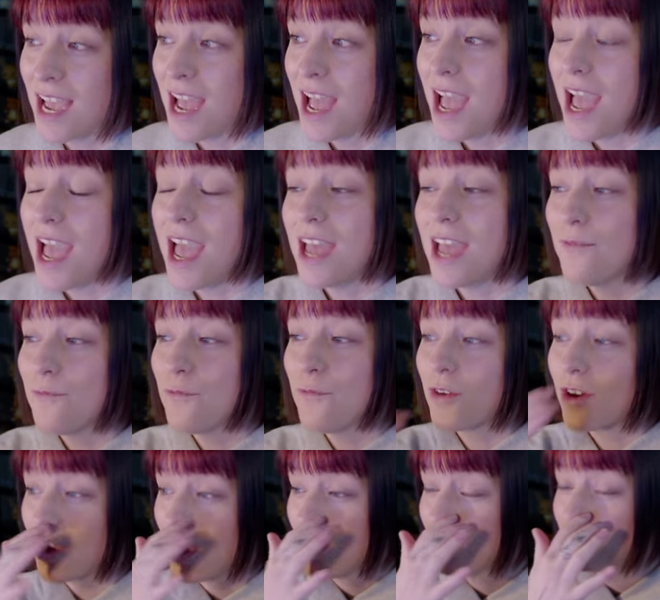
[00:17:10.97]
And for
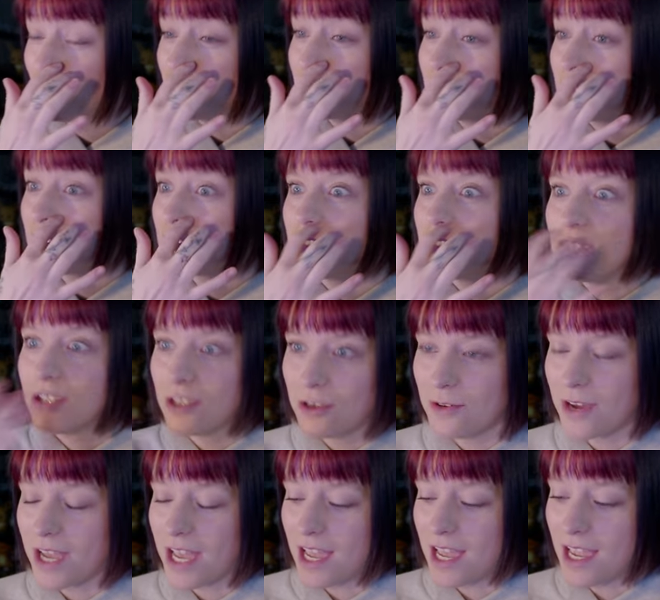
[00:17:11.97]
Gunwook to do
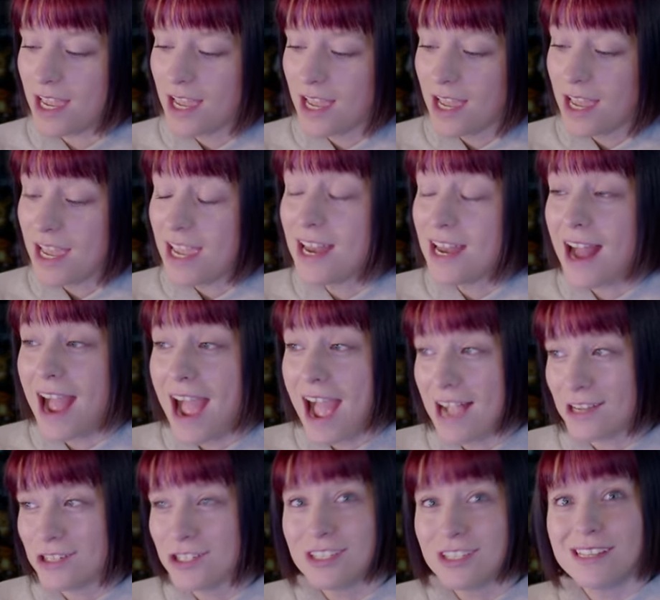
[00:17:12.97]
it, it
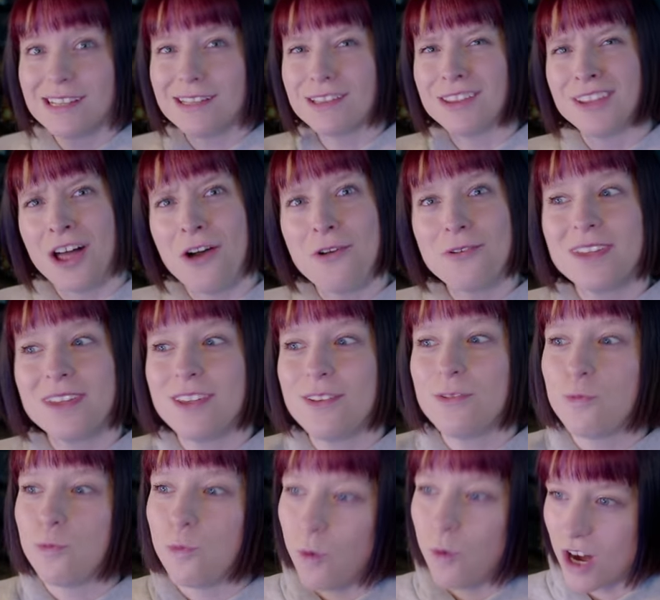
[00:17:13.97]
actually
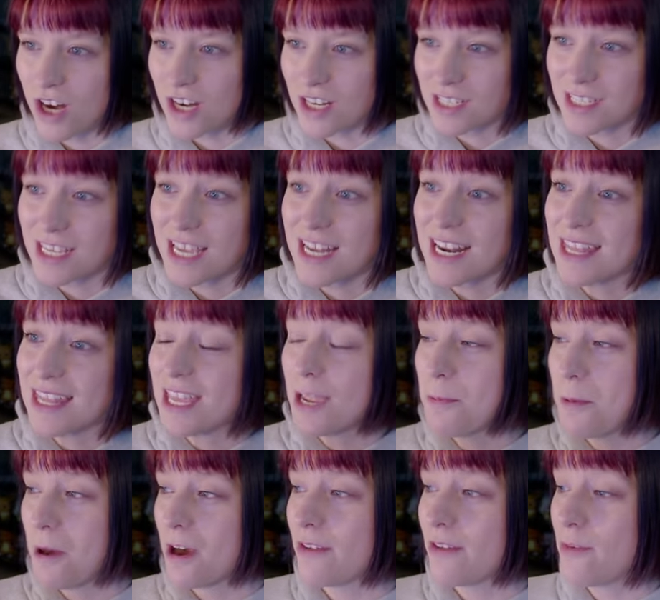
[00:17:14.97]
low-key works. And I think
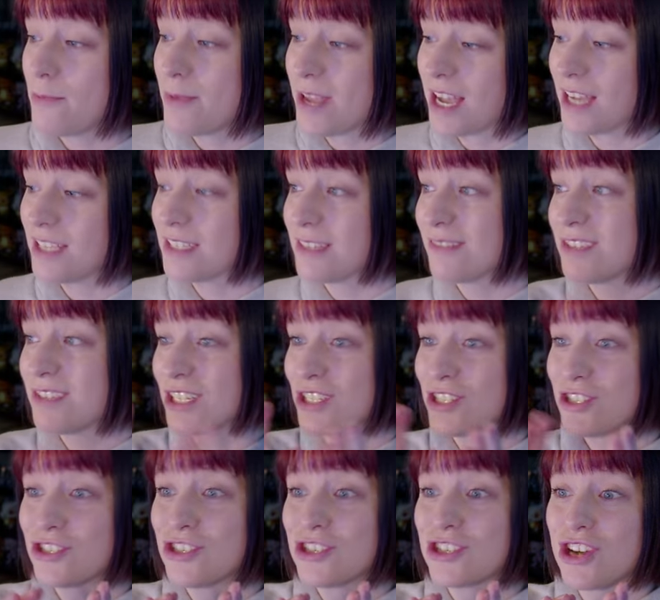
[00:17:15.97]
part of it because of such
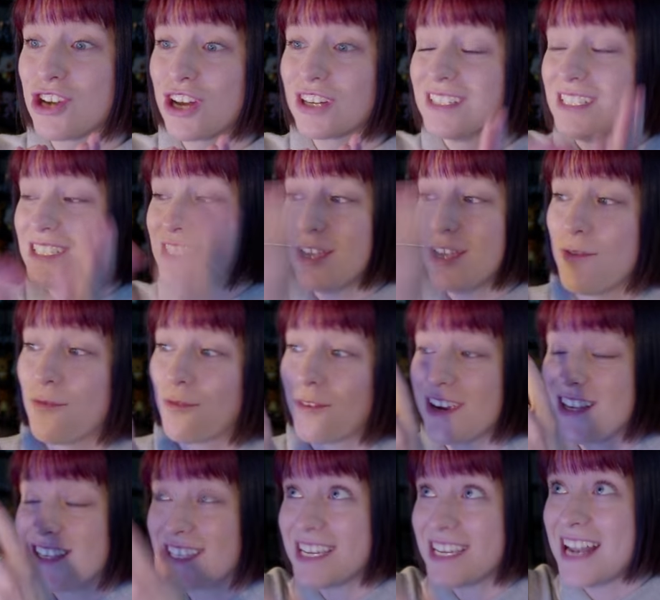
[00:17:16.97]
a stark
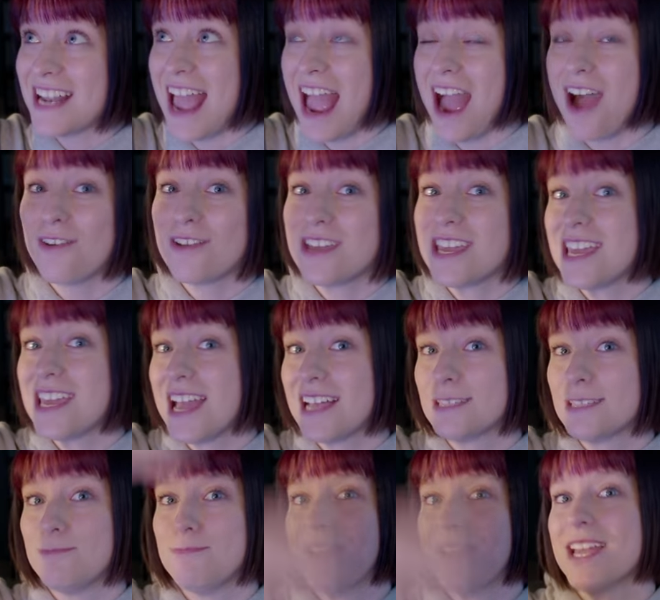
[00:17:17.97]
difference in how he has
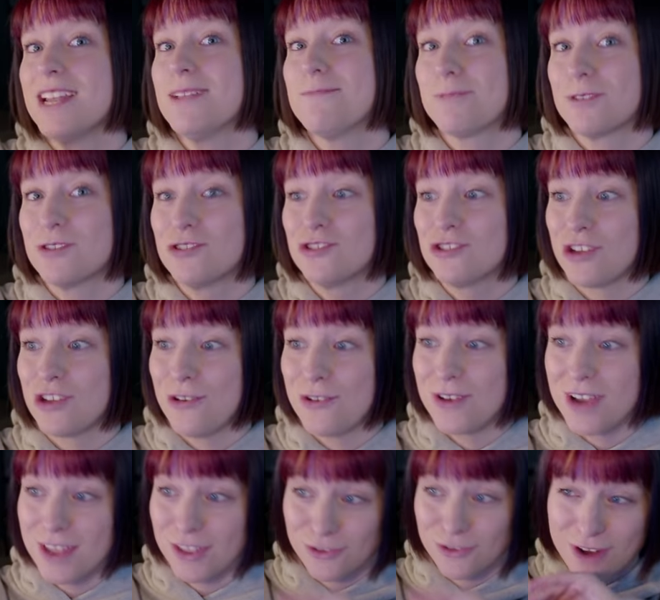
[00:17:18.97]
been in
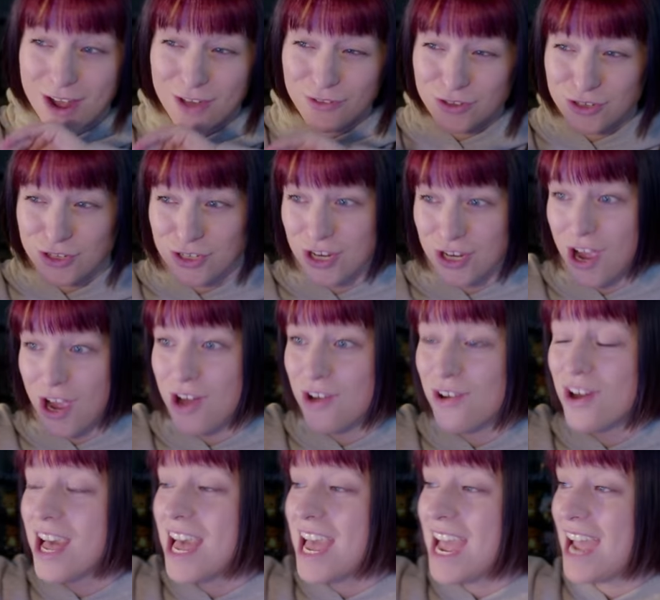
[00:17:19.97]
persona throughout the show,
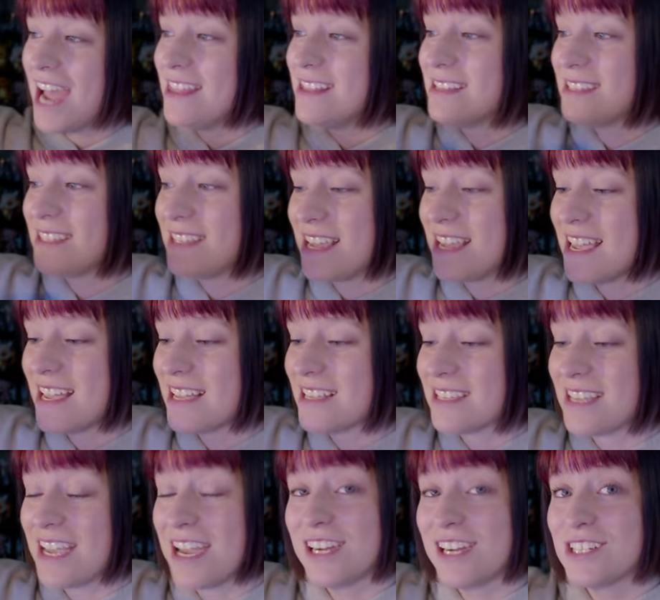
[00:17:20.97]
and then seeing his
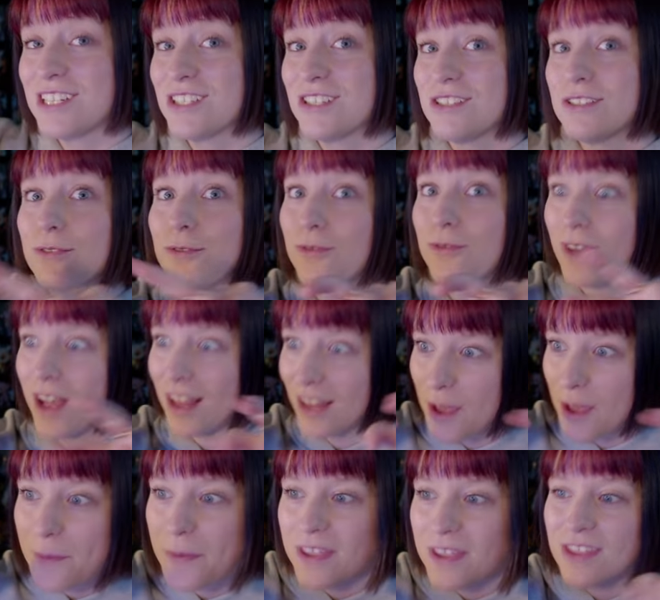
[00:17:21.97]
character
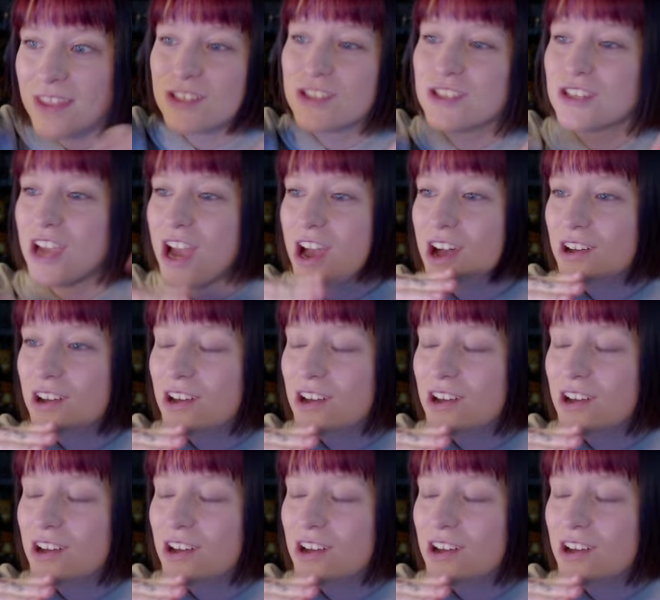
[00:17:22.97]
develop in the show,